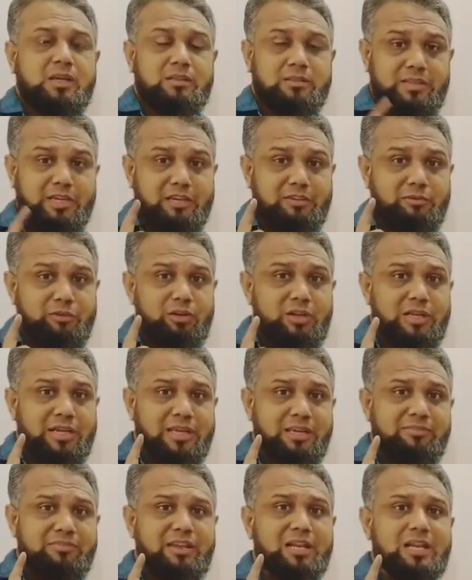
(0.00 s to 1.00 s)
Therefore
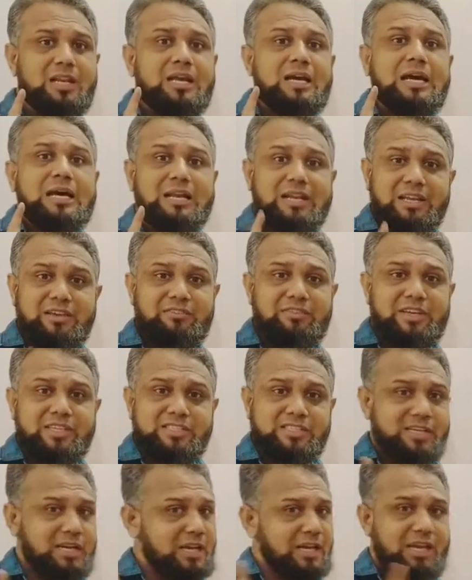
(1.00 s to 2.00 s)
he will
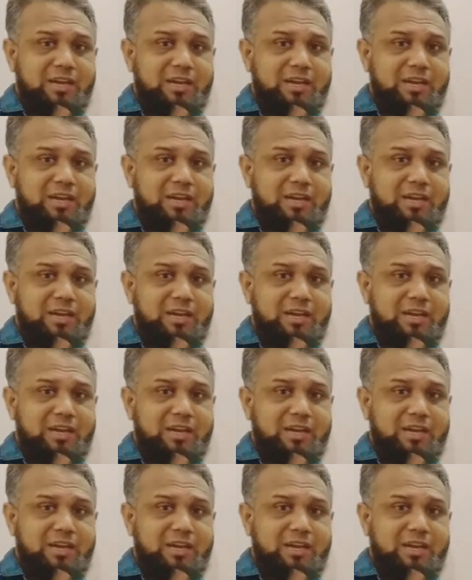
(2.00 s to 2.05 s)
request.